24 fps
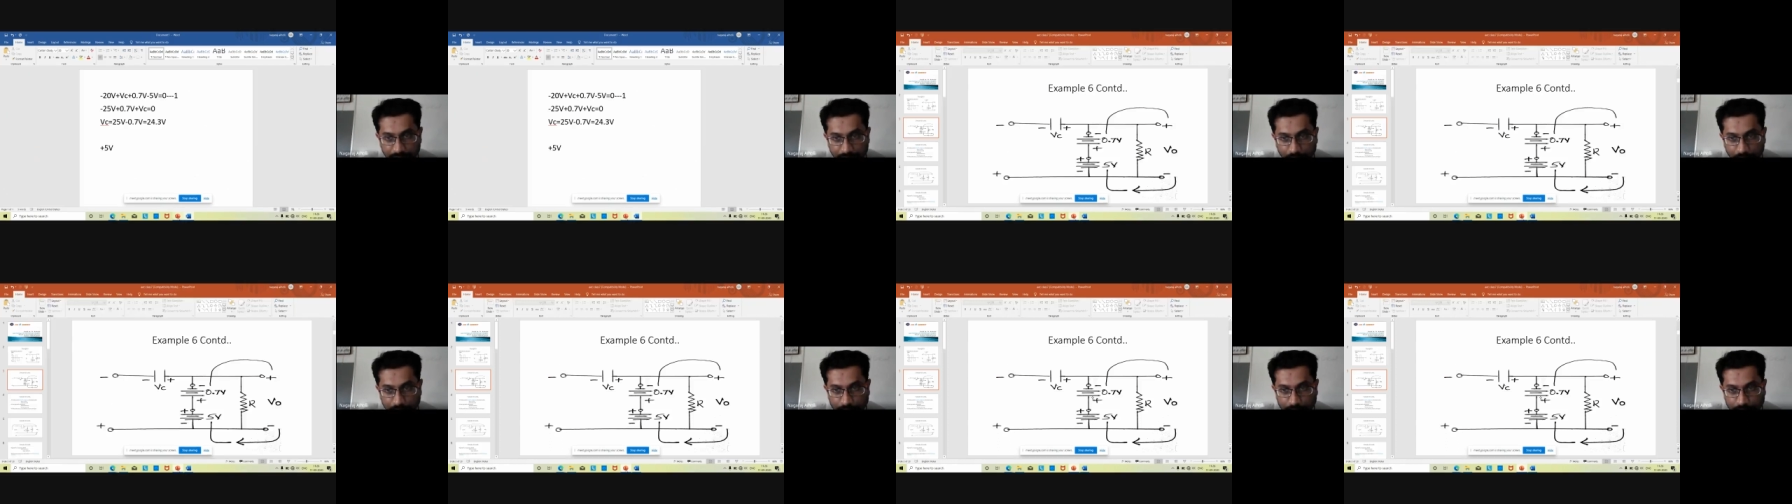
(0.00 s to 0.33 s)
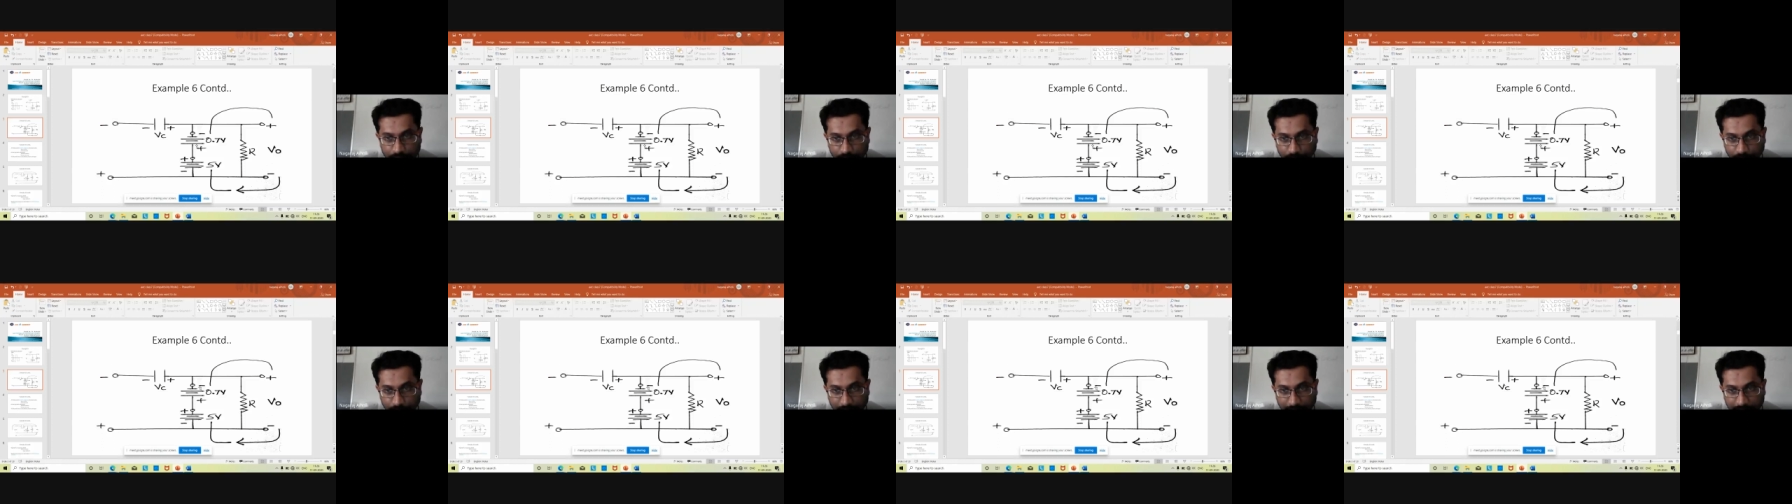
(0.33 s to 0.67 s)

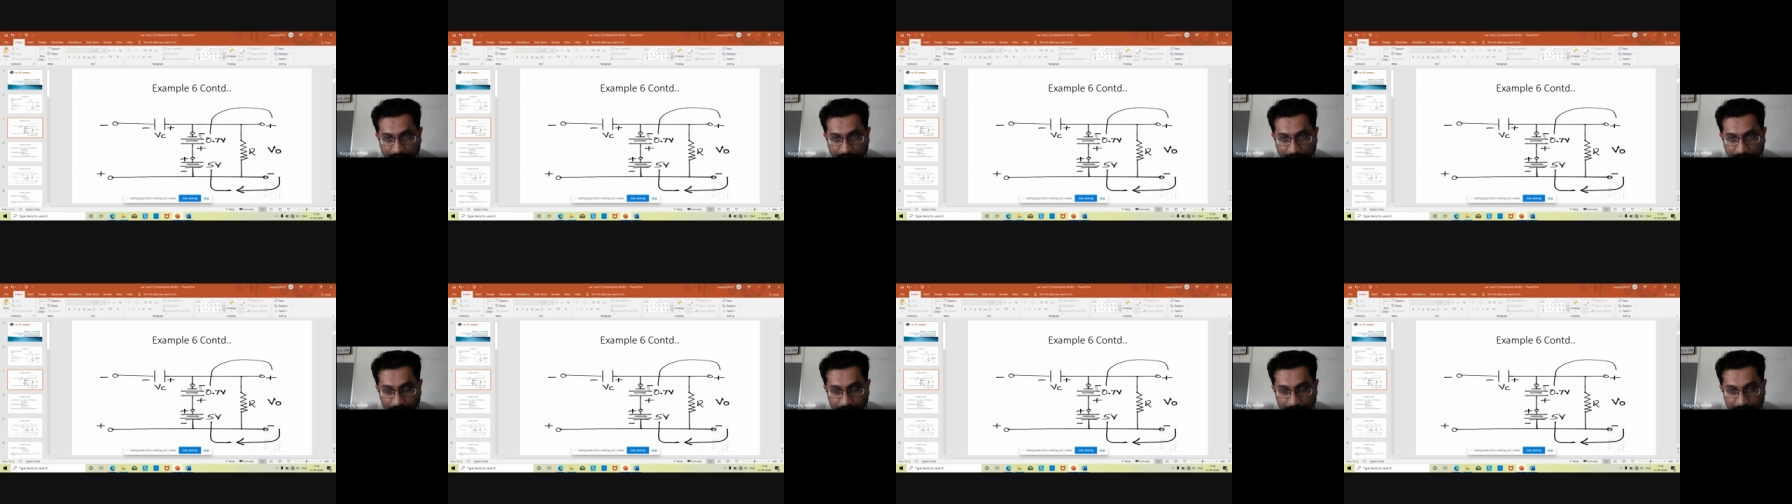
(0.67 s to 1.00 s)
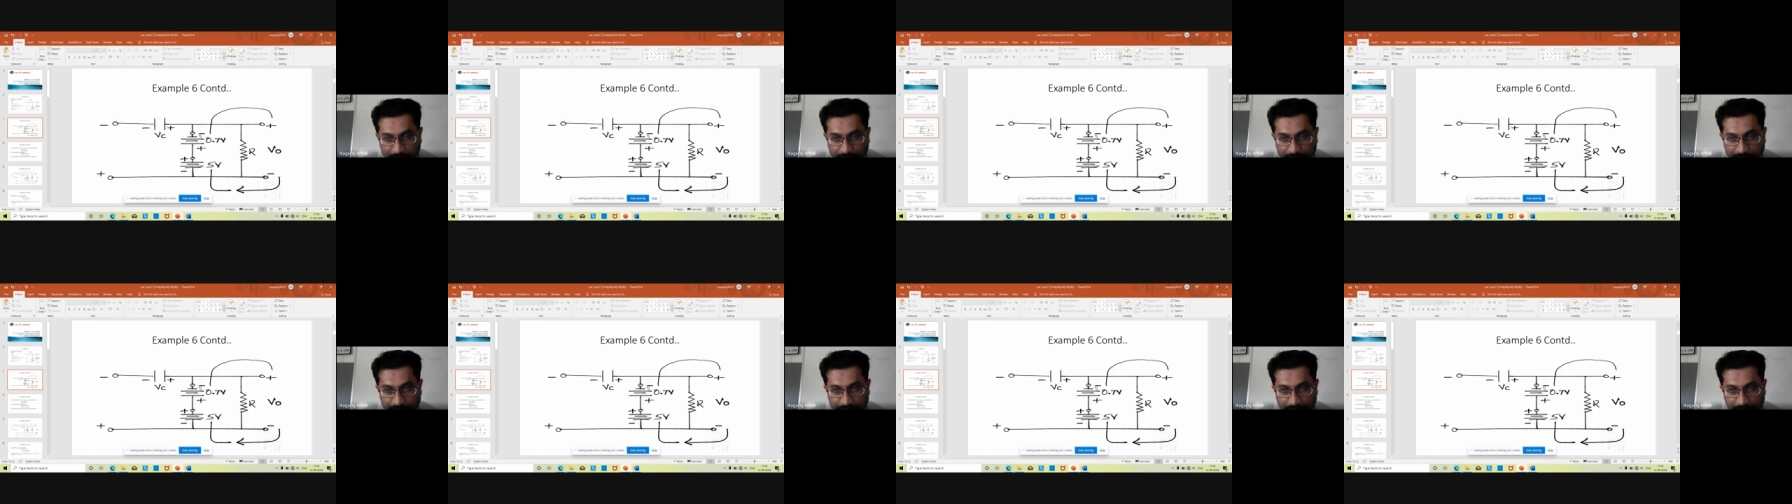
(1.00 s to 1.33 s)
positive to negative,
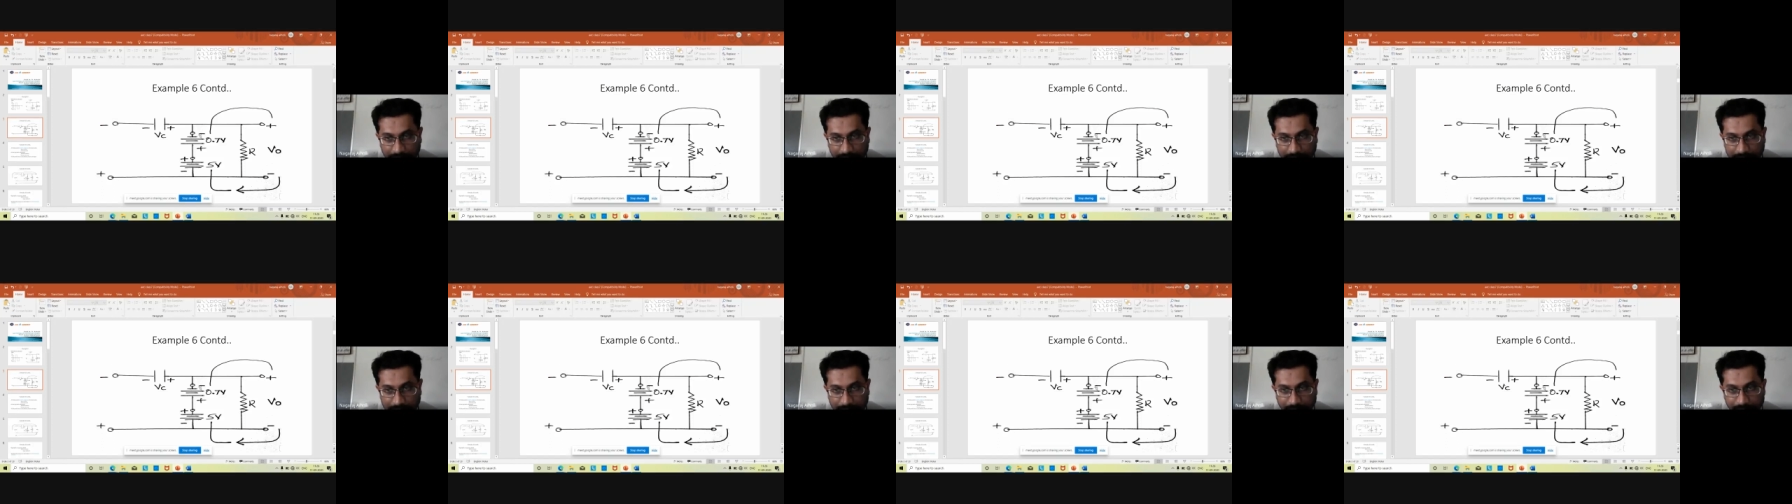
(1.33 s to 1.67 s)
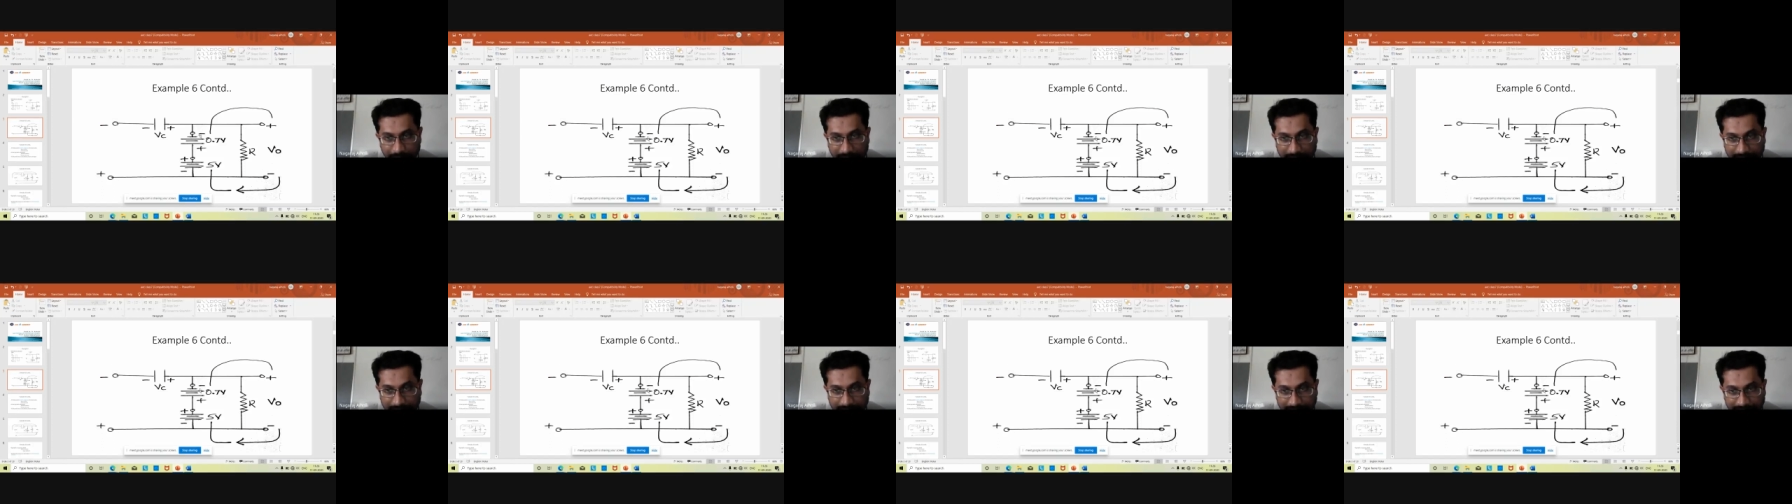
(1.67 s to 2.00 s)
decrease in energy
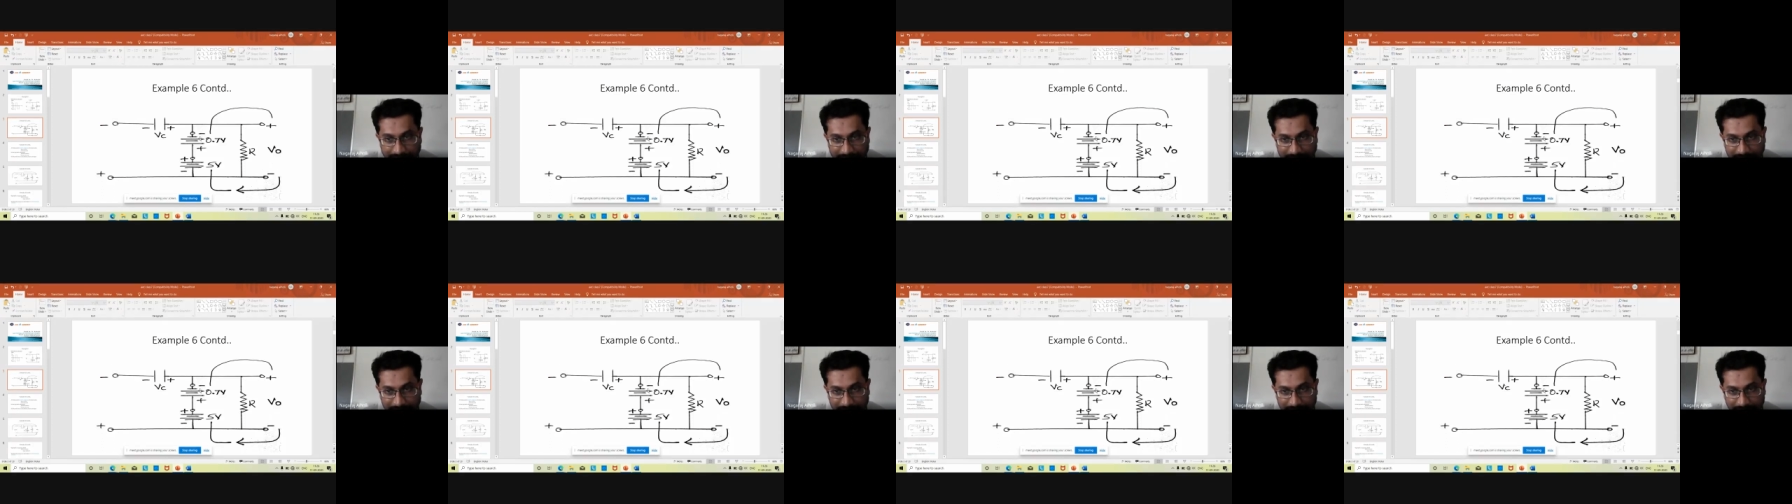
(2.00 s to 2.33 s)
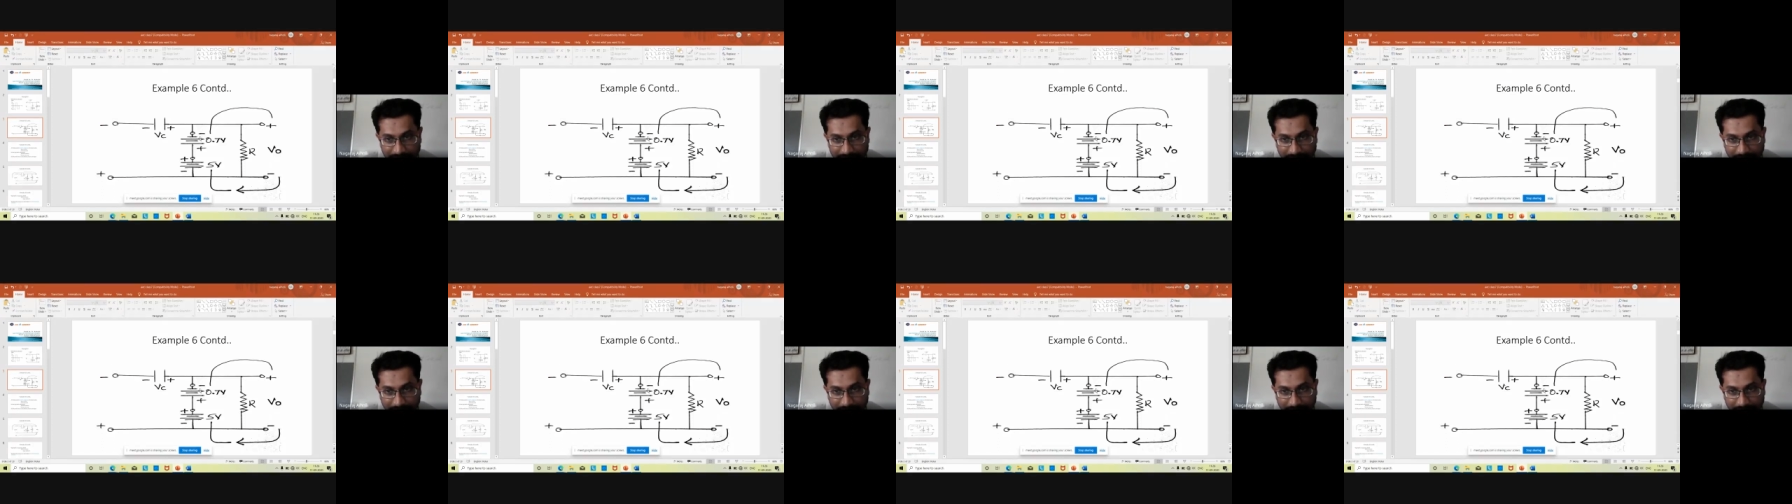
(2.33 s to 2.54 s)
minus